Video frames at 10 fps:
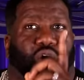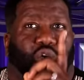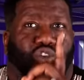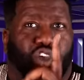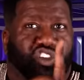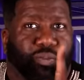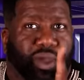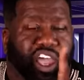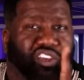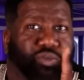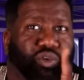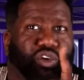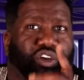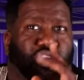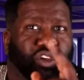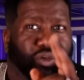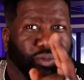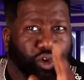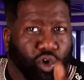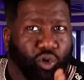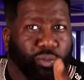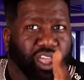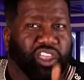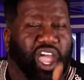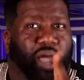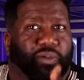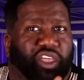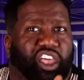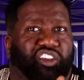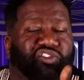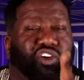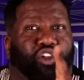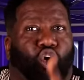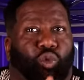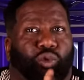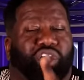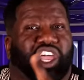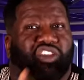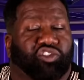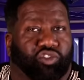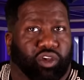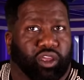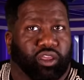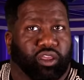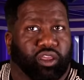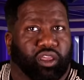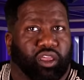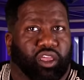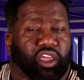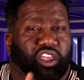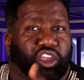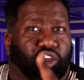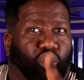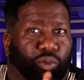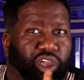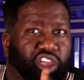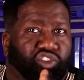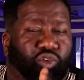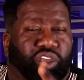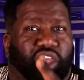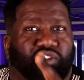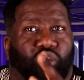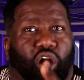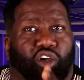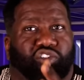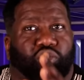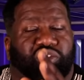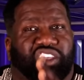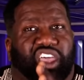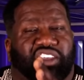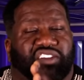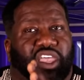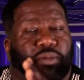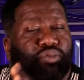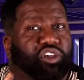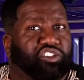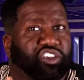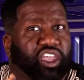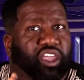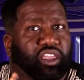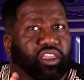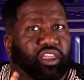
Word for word: When you get your passport, go make an application for global entry. Your global entry give you also TSA pre-check.